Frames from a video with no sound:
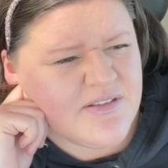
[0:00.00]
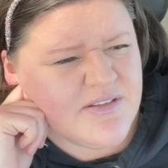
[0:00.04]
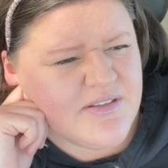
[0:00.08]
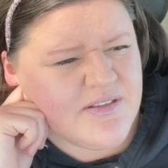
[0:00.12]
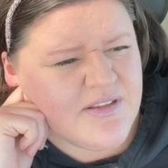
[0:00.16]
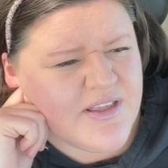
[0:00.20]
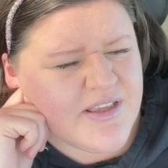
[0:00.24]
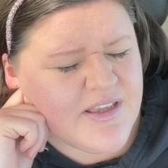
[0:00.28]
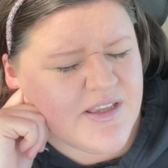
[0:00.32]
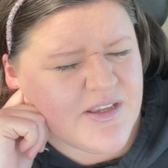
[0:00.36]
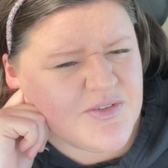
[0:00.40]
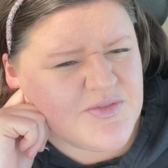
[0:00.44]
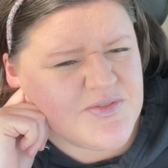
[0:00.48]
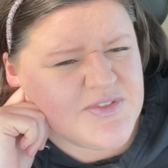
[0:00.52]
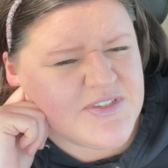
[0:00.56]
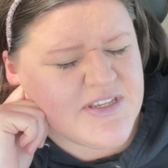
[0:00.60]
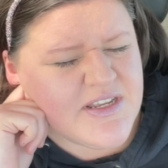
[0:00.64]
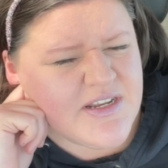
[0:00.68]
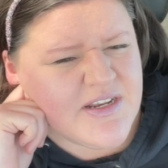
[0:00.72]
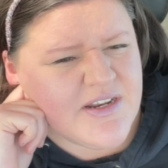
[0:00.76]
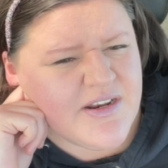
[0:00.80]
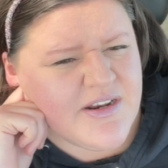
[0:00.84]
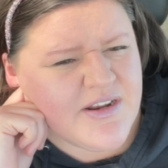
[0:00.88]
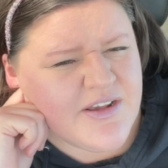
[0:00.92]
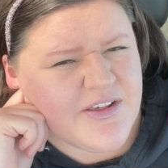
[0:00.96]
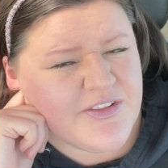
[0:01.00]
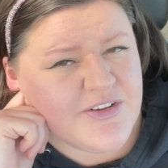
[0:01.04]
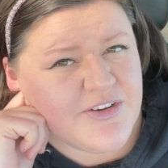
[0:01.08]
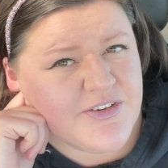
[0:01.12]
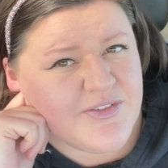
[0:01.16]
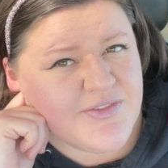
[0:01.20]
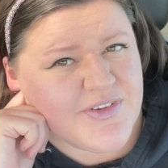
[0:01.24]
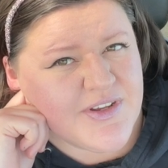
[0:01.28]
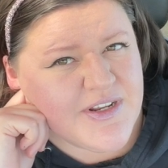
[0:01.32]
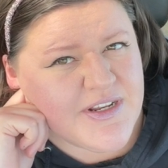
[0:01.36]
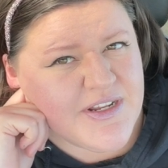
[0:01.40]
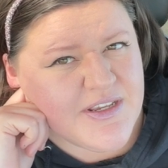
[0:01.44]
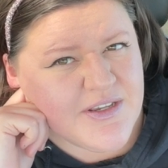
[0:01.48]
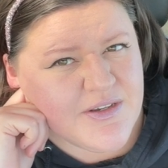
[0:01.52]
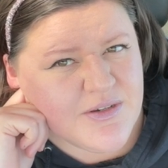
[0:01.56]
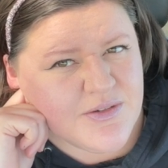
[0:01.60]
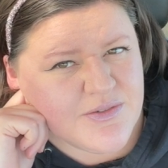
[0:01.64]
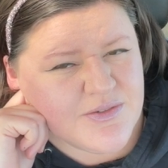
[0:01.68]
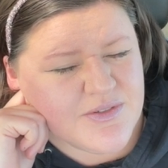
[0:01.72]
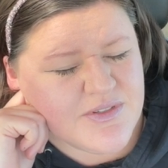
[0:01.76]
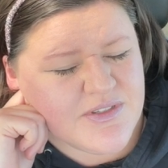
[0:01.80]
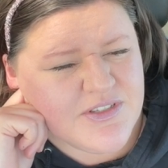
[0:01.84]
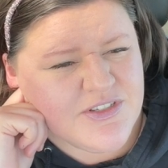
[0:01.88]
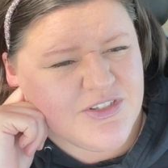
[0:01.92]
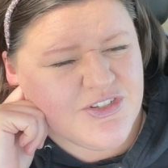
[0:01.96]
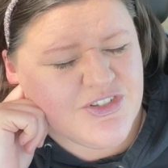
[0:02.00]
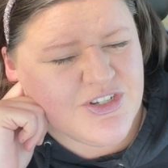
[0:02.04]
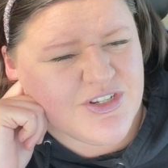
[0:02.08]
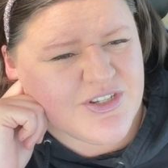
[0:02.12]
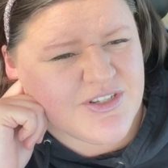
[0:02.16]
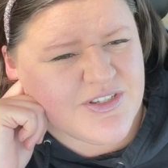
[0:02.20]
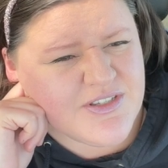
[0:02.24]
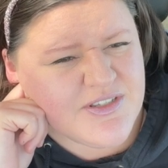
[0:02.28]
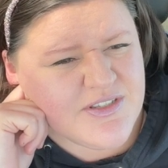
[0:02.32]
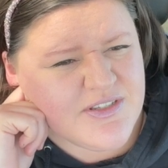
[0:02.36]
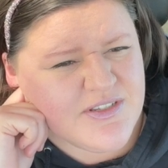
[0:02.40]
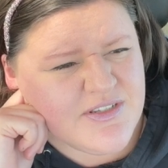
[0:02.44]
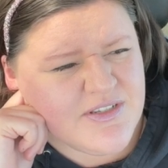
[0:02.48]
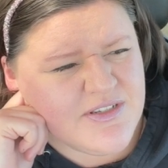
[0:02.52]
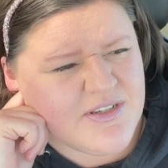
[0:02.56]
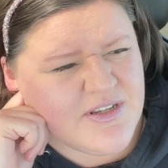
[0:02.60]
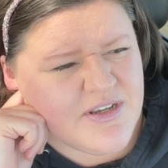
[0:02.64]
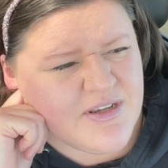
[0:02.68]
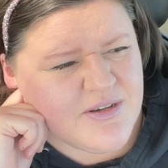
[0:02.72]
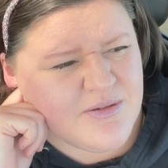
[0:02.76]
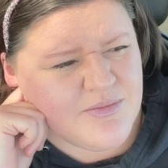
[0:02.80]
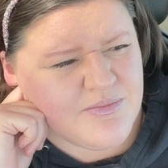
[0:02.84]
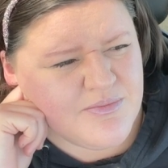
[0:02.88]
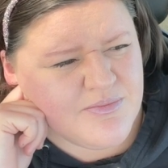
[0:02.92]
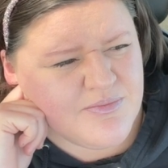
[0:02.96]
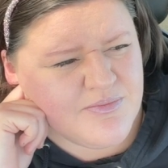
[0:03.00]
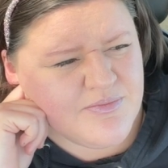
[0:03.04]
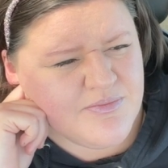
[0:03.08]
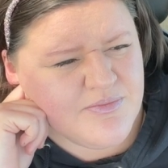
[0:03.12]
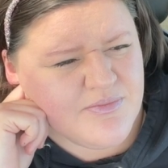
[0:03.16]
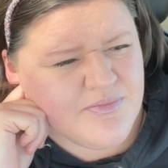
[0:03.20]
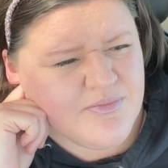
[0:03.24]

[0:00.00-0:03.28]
like I've said in other videos, just um,